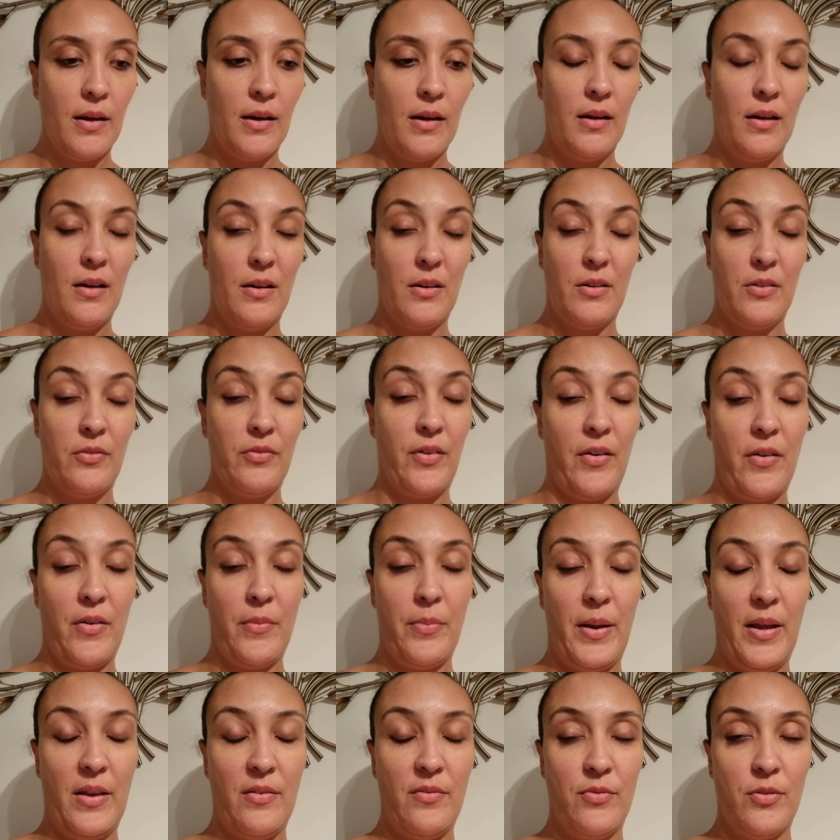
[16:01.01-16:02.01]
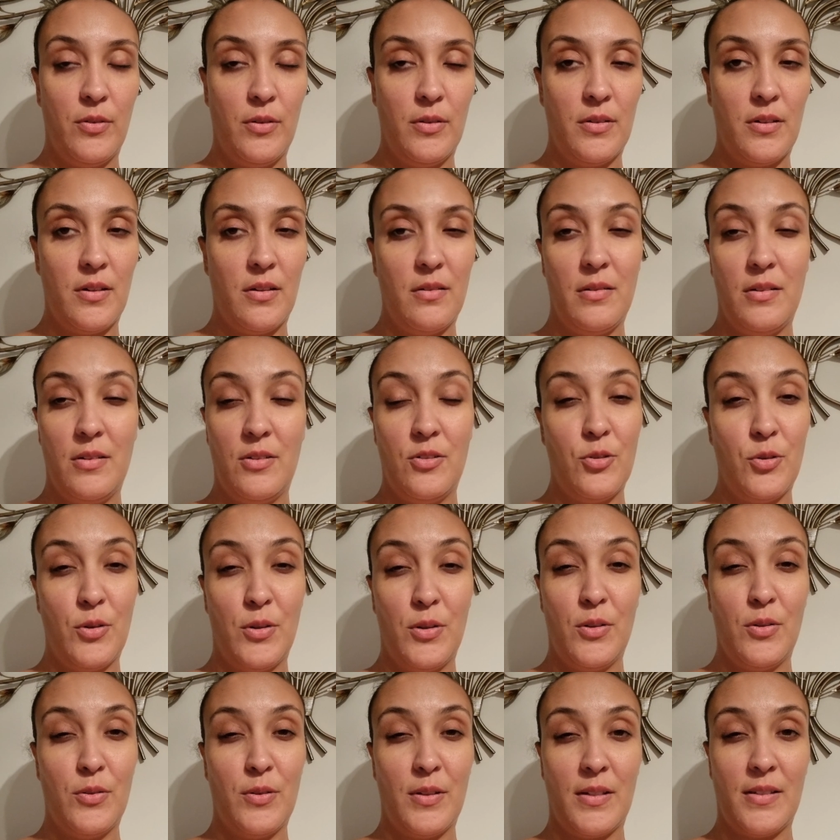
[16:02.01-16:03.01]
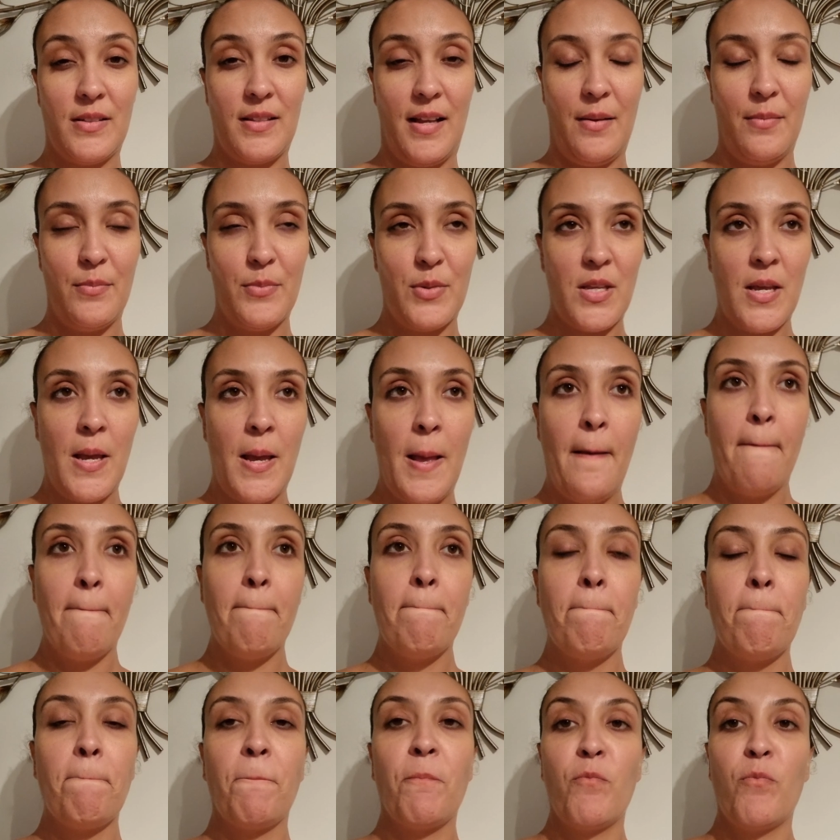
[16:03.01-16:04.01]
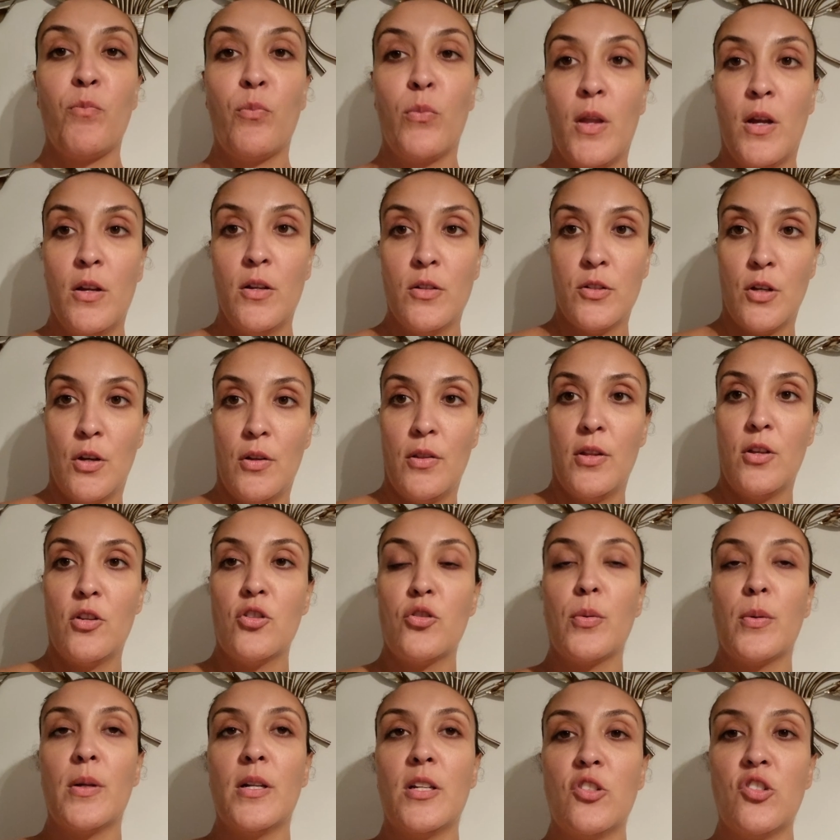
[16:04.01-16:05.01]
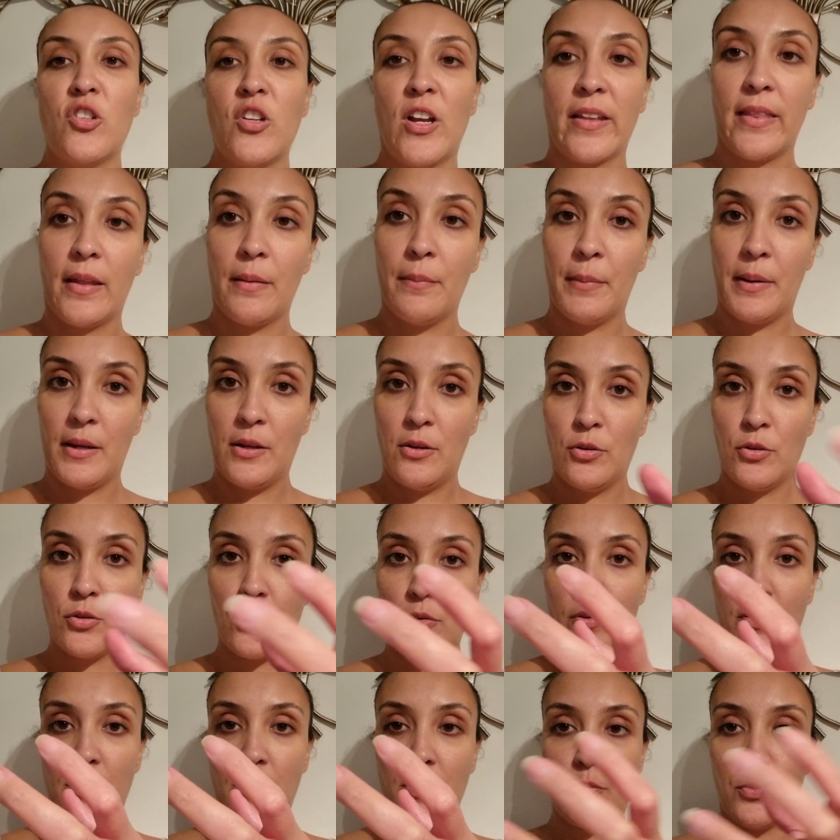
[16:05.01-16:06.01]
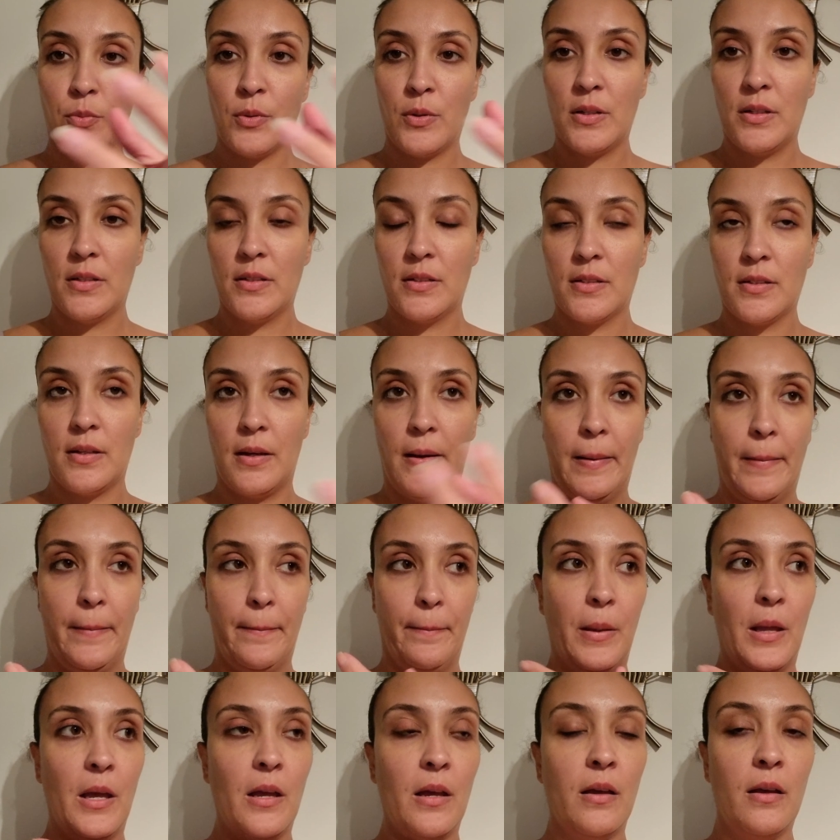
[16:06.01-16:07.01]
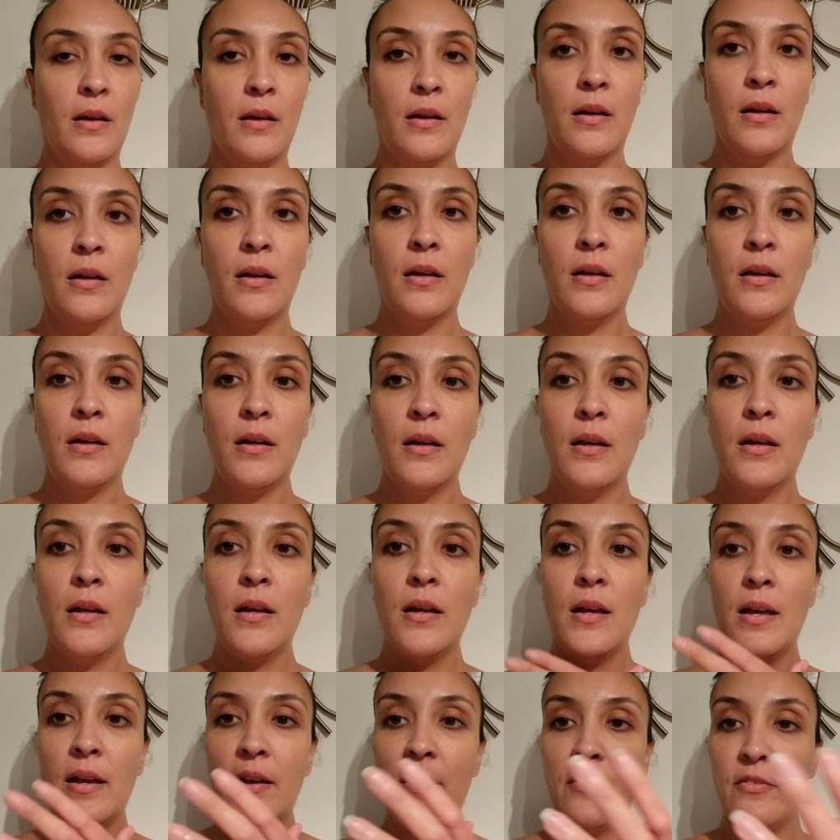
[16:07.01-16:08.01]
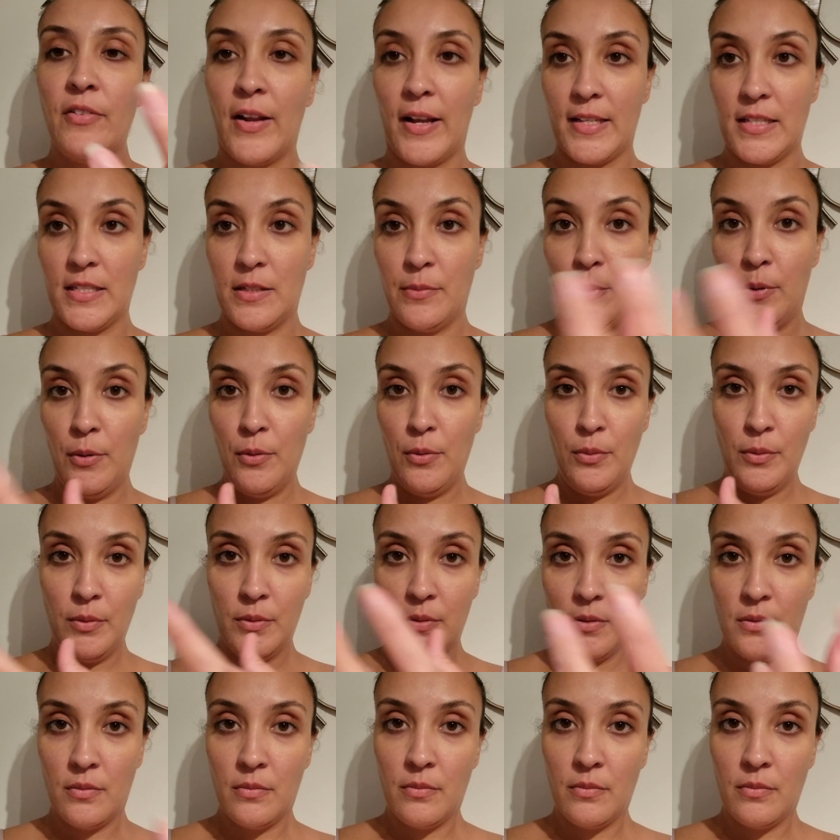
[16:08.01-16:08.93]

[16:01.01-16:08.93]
Uh, very painful. I don't enjoy those exams. So they just wanted to check that my uterus was um, flexible.